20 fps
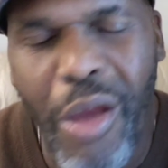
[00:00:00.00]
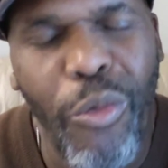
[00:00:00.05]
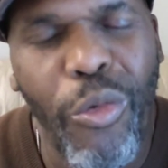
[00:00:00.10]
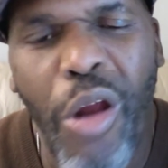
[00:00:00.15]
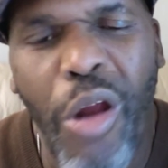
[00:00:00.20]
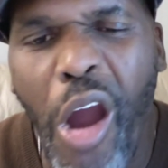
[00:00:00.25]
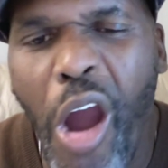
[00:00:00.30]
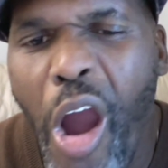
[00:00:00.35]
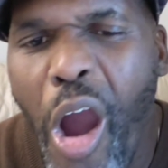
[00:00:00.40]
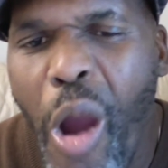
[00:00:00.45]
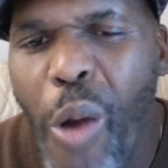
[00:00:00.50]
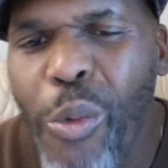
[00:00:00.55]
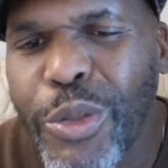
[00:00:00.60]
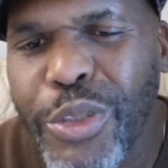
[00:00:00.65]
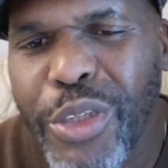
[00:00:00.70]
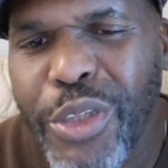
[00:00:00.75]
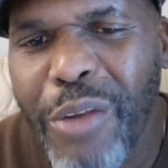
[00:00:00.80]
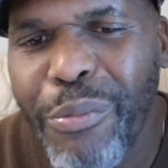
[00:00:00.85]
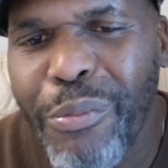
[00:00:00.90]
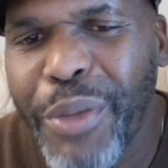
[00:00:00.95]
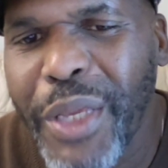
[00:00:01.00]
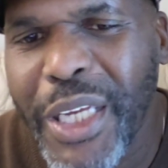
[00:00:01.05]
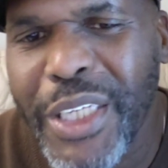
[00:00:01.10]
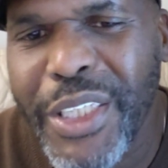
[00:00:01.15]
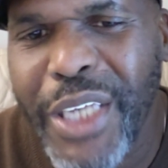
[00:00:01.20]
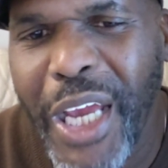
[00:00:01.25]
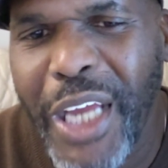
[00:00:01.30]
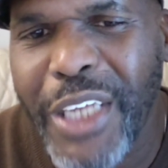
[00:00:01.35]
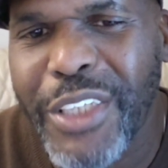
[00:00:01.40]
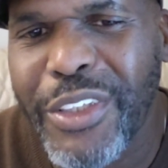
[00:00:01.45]
We're always going to be in
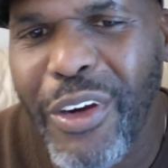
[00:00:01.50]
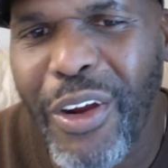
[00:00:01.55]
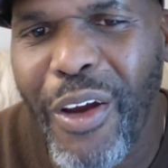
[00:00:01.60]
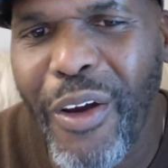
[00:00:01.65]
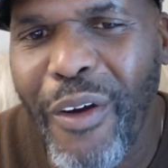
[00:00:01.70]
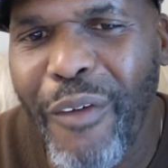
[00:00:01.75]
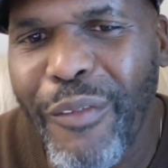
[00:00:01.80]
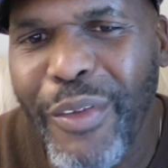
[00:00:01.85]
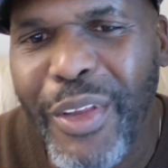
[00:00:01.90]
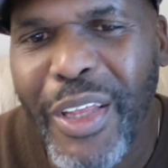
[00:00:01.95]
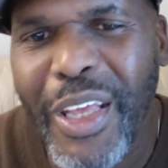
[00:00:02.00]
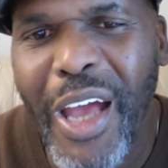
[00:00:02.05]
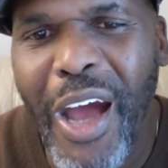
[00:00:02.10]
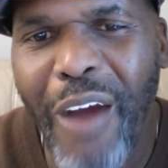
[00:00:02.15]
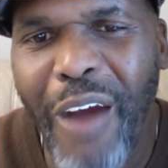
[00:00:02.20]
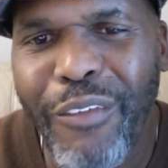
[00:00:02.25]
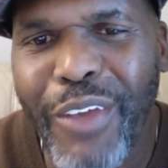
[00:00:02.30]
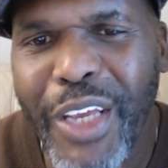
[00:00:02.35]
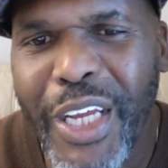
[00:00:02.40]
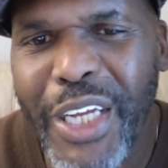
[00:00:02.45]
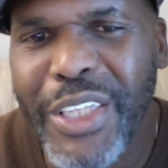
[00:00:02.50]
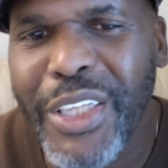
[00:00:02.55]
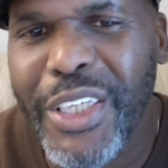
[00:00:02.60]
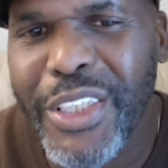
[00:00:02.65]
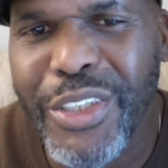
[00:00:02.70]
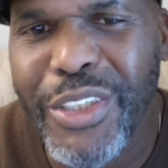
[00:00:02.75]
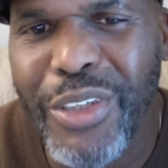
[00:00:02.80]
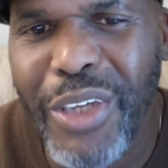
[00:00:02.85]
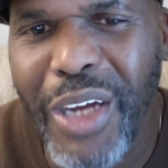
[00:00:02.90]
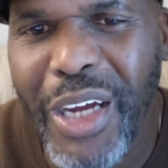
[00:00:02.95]
danger of getting
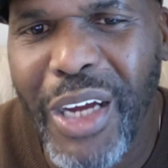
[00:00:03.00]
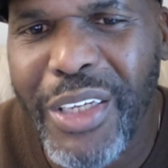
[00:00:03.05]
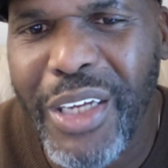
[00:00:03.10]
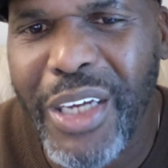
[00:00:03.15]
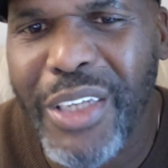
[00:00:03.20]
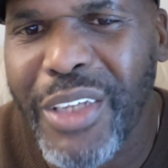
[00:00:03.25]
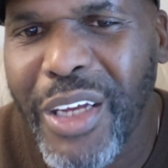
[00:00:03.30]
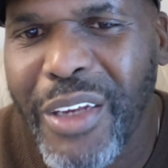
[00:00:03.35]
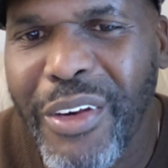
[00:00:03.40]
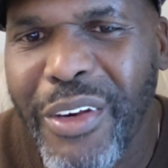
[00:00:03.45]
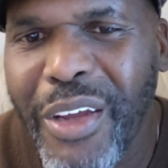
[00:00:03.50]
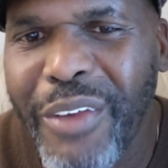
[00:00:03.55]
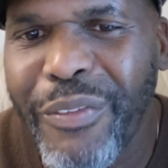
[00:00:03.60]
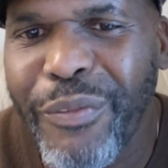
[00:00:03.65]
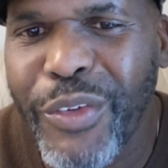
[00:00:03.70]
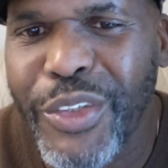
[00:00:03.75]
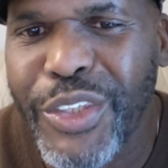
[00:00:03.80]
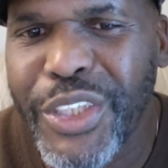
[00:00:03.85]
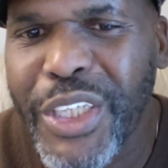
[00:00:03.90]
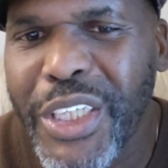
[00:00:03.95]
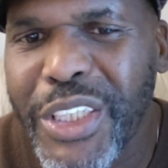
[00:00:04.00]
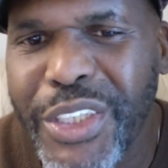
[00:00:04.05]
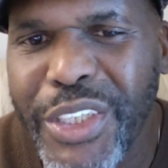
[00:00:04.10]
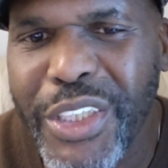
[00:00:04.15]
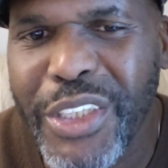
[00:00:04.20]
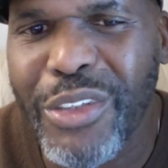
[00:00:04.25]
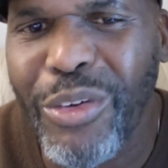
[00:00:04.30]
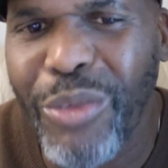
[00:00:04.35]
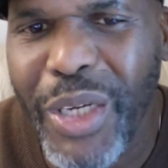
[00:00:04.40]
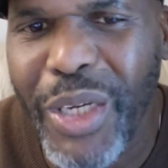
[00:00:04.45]
into unforeseen
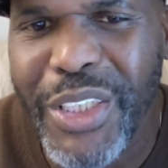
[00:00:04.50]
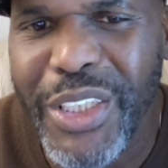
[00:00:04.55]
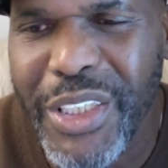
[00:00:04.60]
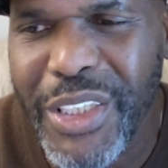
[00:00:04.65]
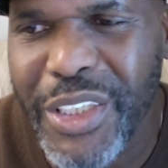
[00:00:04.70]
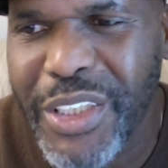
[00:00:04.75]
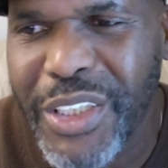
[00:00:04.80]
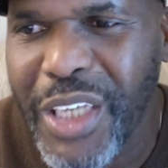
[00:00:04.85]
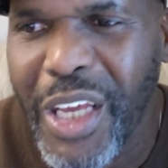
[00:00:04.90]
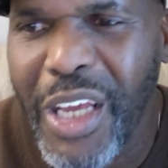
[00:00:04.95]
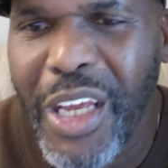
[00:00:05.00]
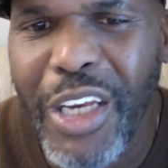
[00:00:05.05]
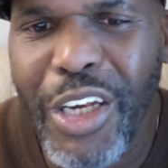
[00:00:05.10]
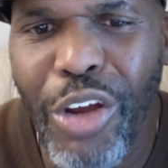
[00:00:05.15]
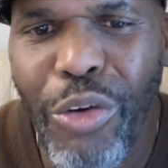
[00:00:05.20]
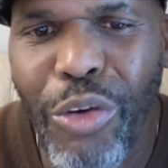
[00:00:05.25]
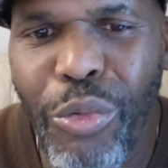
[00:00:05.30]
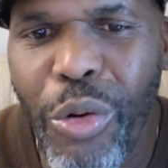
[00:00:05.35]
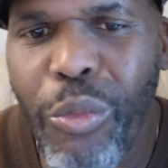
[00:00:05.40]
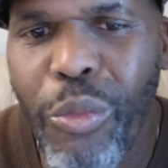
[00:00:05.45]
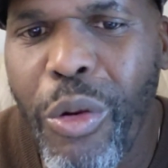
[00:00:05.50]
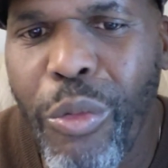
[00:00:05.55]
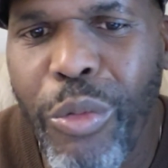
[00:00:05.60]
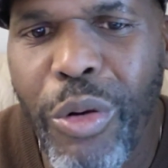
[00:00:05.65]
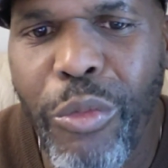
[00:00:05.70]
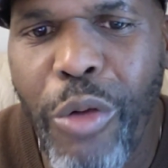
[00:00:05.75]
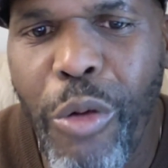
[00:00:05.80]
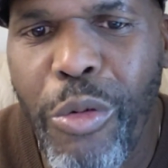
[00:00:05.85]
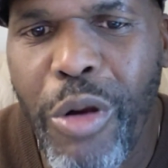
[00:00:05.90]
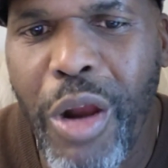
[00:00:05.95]
situations, where
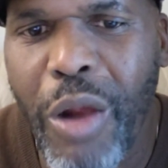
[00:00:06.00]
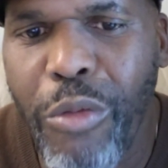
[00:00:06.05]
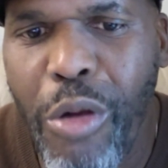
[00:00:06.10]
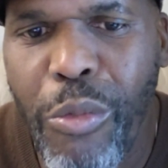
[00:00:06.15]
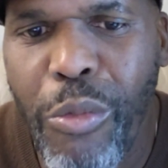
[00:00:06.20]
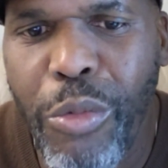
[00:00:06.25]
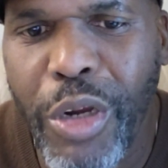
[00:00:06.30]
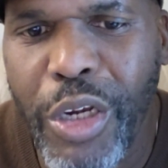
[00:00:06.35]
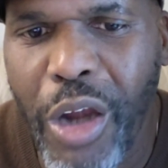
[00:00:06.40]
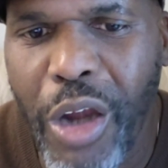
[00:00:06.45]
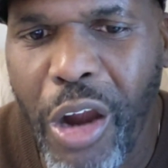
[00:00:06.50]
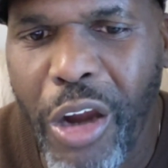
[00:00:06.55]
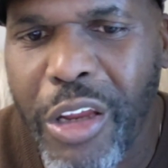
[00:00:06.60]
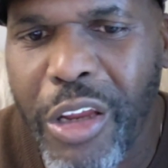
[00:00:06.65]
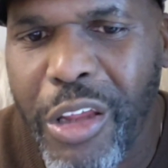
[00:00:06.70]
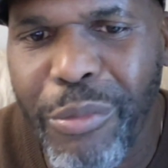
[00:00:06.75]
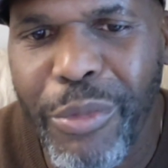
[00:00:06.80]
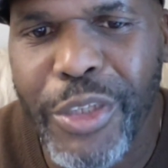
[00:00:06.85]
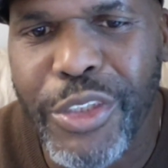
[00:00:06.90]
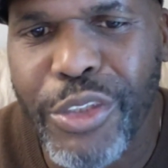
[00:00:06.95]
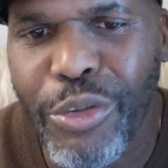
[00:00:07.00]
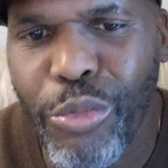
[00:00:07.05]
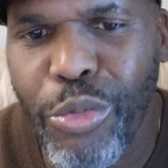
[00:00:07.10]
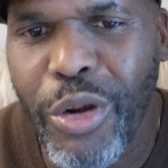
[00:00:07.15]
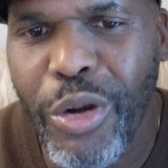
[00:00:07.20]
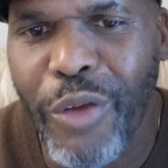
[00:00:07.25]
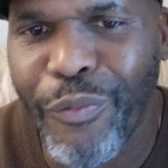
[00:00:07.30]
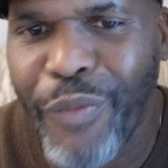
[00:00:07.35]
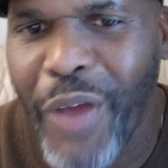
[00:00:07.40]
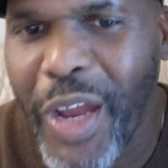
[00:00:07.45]
we're in arguments, or
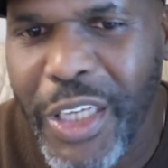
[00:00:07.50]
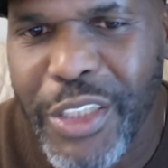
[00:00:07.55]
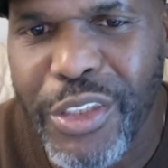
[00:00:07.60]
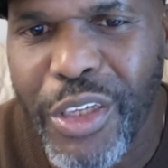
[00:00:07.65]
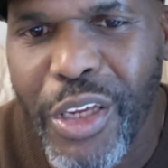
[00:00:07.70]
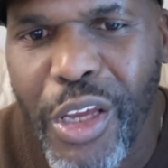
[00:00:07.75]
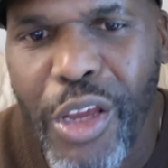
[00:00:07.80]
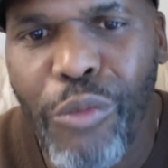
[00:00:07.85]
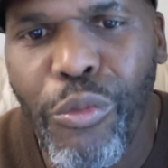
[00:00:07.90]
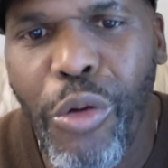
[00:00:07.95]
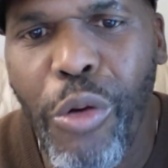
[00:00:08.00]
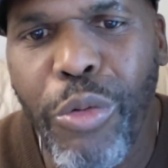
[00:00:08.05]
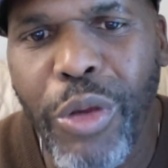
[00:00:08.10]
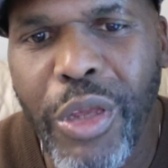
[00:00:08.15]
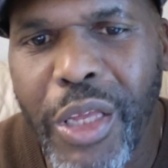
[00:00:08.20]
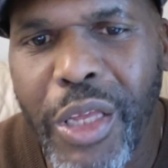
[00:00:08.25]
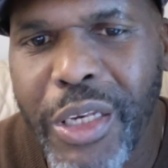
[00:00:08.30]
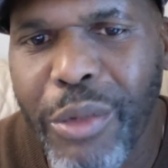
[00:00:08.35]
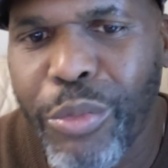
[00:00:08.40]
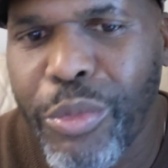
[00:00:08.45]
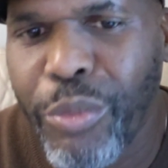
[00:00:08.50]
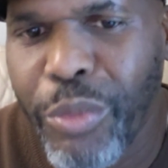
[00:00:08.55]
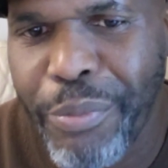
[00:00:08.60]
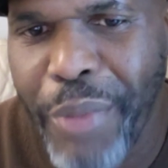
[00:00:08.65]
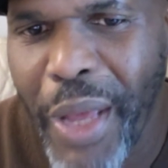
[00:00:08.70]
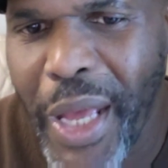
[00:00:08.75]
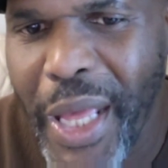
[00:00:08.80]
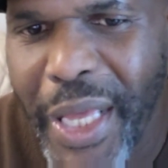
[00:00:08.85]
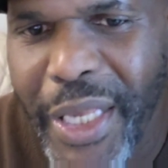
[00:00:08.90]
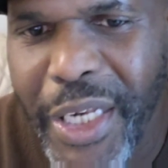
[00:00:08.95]
we're in fights, where we end up with
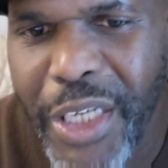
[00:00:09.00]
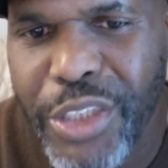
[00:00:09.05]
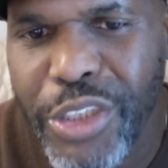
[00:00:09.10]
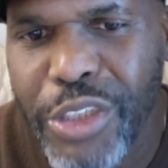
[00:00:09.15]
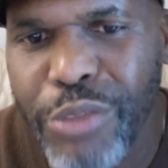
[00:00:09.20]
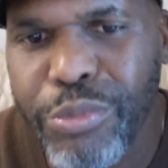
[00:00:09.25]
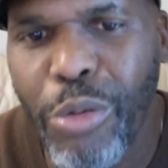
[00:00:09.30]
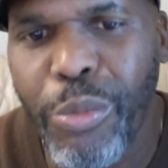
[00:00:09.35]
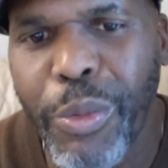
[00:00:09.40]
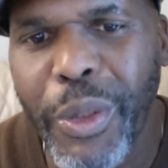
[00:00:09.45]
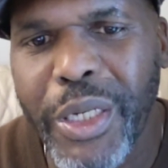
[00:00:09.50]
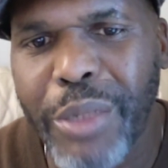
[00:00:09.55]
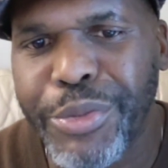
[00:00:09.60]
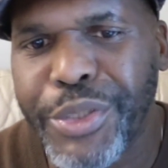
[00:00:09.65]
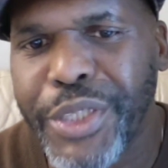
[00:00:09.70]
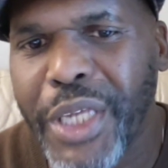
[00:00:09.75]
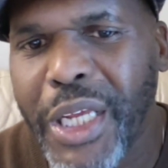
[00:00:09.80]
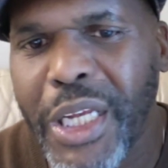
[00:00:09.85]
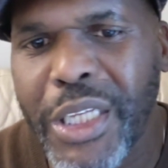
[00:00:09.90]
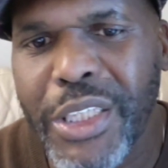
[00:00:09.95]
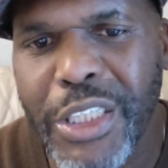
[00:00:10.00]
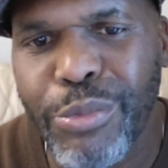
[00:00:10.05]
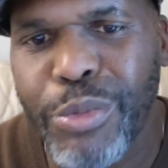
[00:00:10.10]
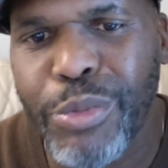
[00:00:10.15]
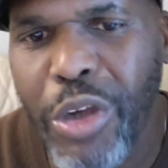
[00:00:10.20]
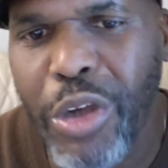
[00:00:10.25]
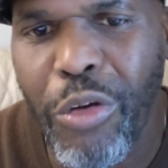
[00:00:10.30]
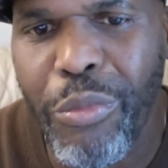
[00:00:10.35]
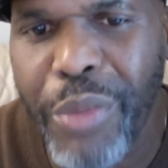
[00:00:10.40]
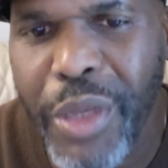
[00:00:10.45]
bad attitudes, where we end up saying things
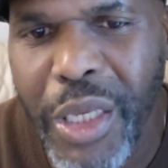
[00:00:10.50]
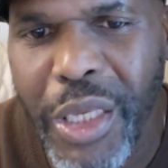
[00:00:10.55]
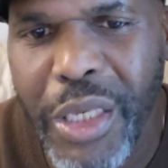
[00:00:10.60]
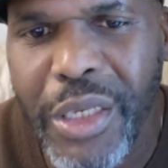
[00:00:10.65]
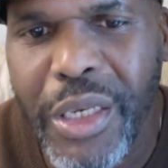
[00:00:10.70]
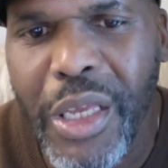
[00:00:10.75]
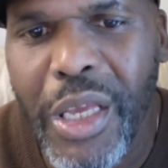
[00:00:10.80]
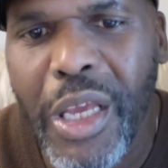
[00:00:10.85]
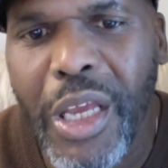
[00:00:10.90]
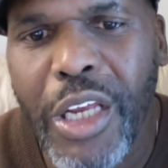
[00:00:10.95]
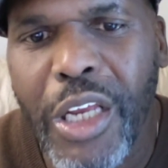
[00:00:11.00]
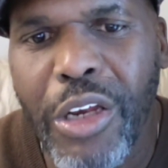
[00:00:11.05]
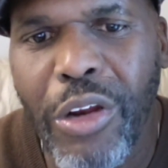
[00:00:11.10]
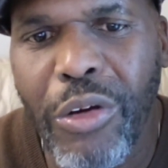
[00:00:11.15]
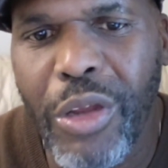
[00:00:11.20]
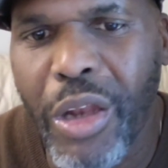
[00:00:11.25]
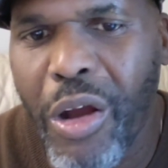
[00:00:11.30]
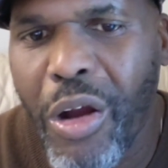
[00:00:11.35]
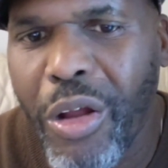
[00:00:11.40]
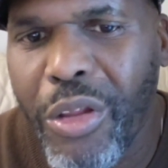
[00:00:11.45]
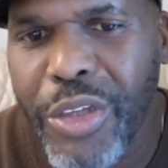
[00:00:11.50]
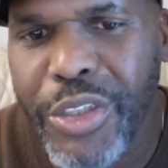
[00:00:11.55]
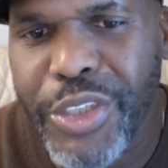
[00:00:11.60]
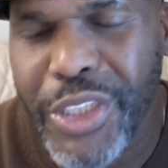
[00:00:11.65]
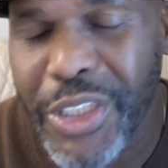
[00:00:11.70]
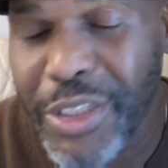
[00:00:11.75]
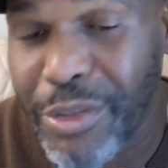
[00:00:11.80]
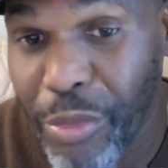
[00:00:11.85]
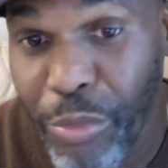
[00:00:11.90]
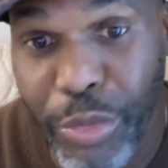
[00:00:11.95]
we don't mean, and all these
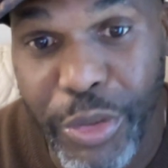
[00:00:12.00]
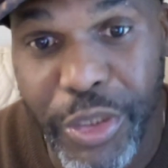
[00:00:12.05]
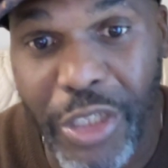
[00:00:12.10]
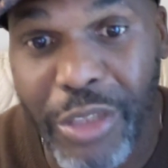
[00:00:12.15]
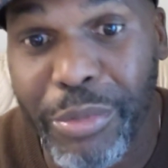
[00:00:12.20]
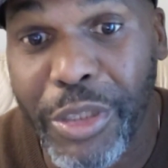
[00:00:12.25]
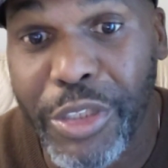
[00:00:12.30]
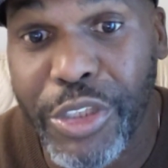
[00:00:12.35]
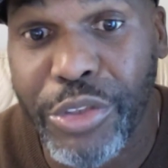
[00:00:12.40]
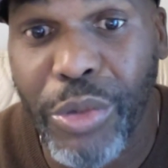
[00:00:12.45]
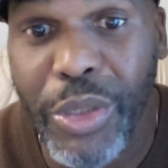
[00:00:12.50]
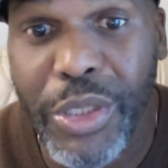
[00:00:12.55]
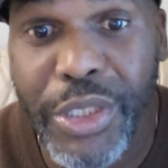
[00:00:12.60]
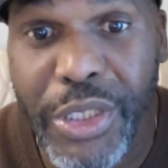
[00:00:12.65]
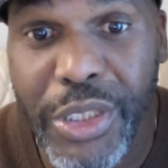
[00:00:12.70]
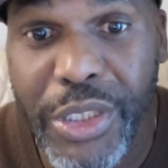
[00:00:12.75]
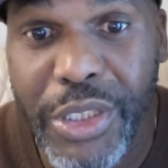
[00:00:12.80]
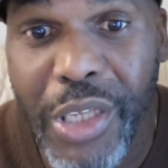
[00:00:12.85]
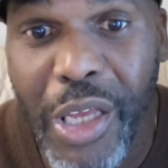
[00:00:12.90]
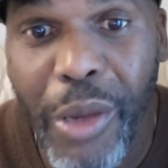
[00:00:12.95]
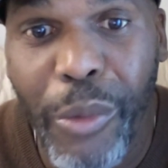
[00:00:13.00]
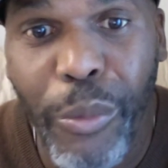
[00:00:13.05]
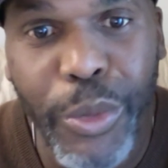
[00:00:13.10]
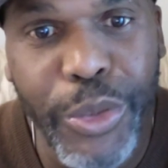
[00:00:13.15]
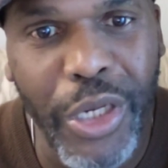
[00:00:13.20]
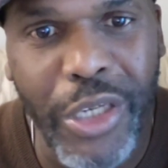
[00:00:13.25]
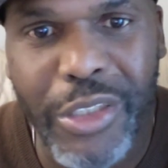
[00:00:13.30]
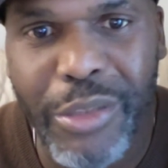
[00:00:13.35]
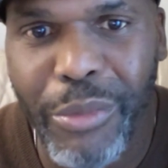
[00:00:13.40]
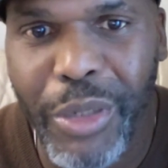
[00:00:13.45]
things. When we talked about choices, we
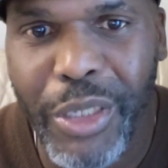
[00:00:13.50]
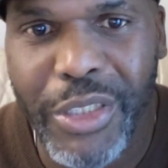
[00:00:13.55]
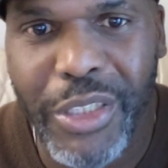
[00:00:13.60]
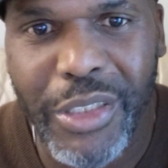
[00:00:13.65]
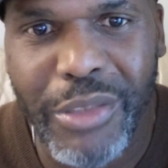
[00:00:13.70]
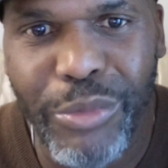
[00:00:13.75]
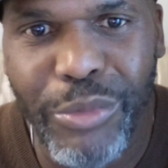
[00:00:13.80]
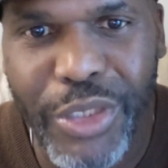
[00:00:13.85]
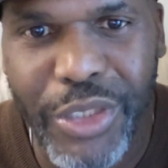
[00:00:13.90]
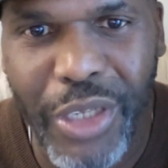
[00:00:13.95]
talked about the